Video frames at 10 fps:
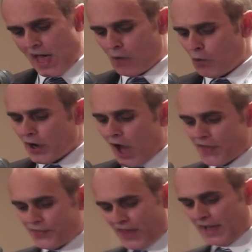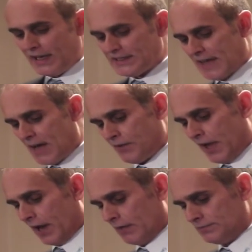What I think is
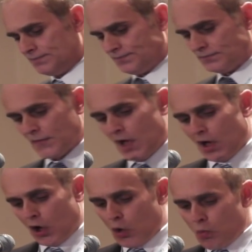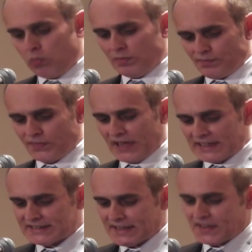happening, or
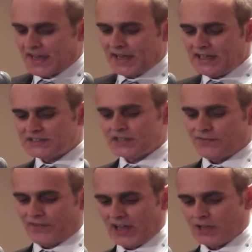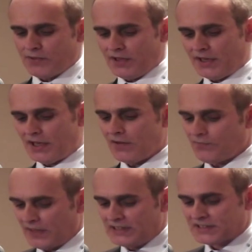is that the easy availability
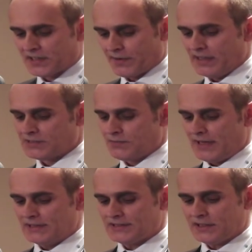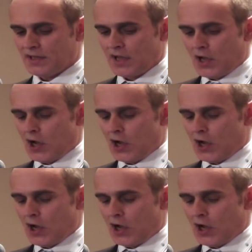of e-cigarettes means that